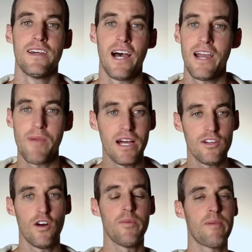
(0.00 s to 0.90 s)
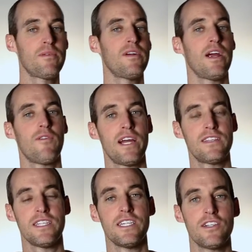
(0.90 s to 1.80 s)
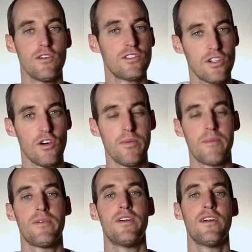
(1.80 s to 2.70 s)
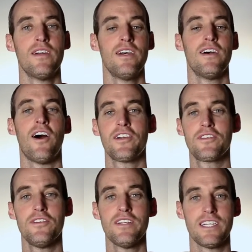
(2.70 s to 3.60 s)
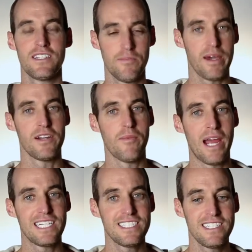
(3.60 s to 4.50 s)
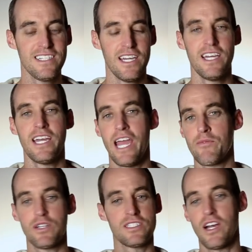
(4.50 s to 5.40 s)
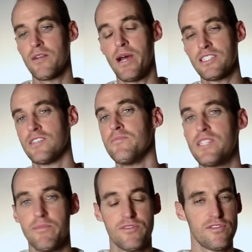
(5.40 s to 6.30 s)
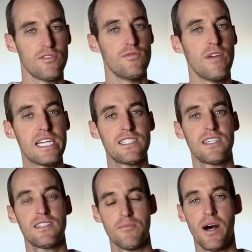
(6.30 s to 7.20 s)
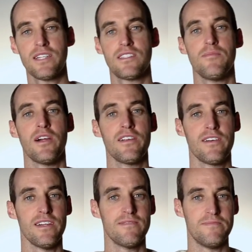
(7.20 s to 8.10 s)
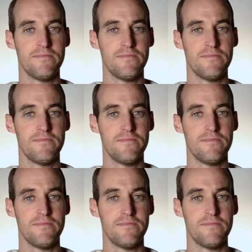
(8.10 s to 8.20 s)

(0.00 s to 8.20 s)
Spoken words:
Hi, I'm Alan Culpepper. I write the Coach Culpepper article in Competitor magazine, and we're going to talk about some tips for racing the Boston Marathon.